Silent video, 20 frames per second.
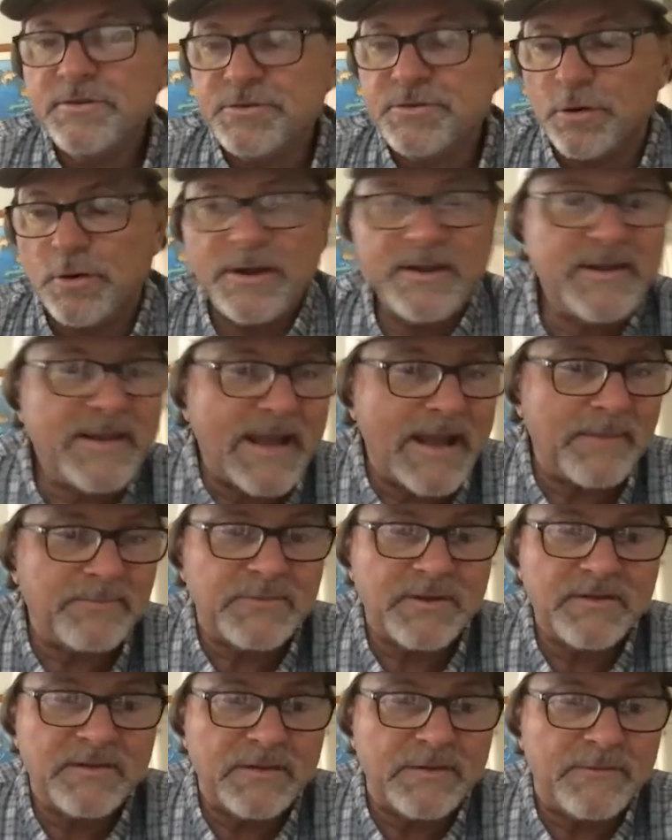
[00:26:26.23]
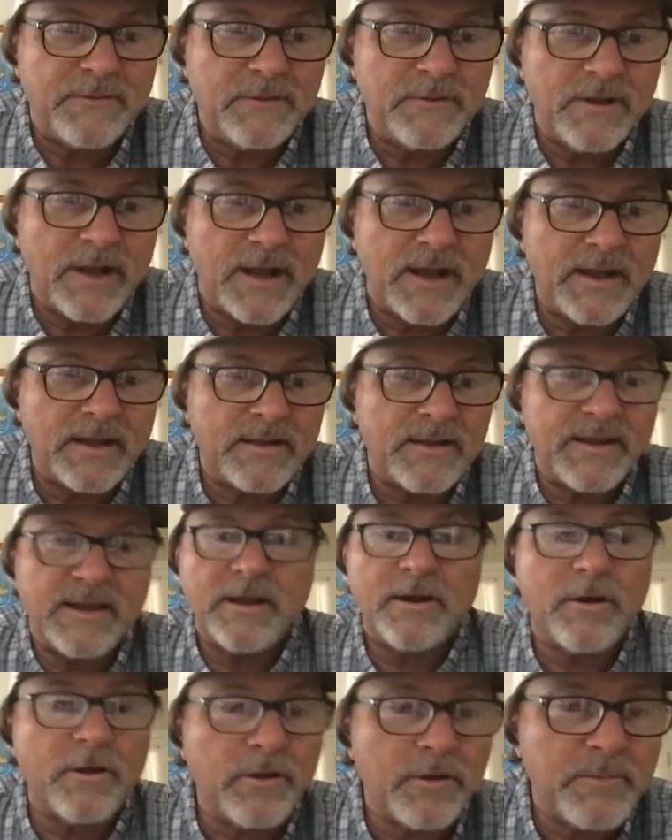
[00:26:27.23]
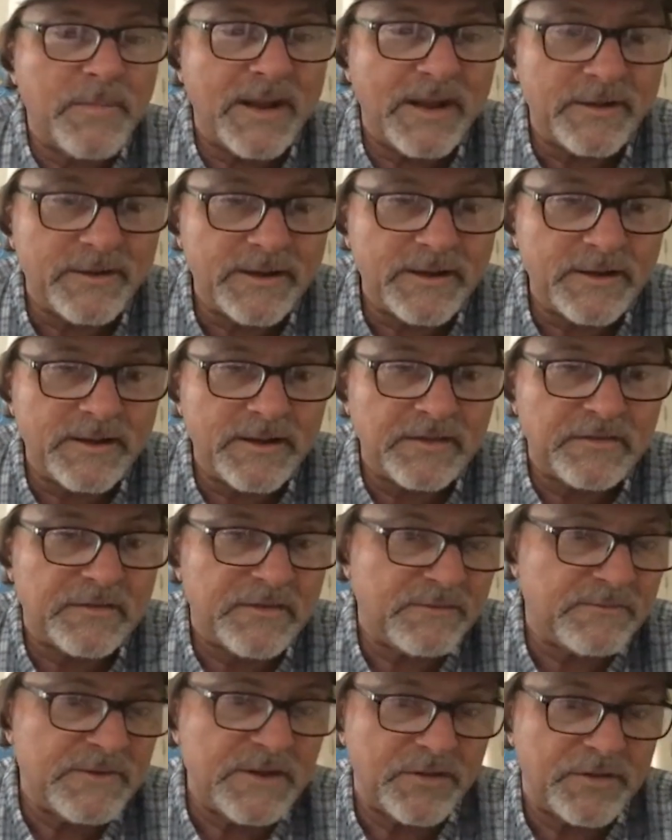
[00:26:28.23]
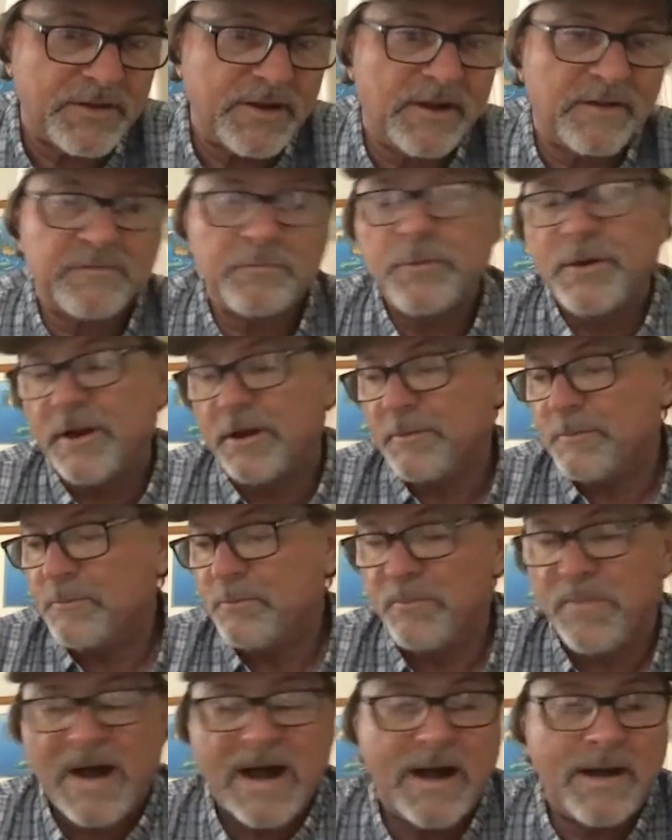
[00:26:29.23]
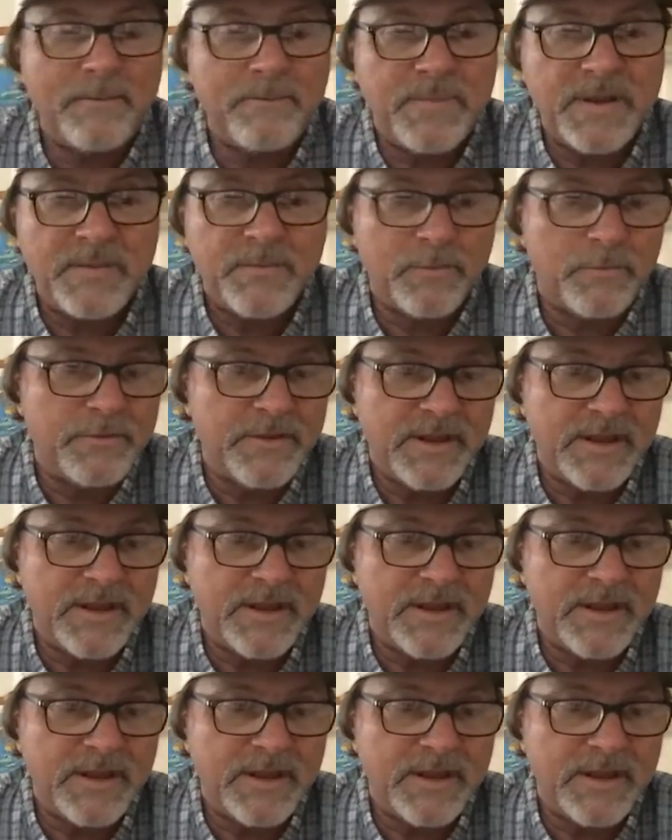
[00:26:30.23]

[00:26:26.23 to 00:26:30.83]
Join Captains if you'd like. Get on our mailing list if nothing else. We don't bomb people with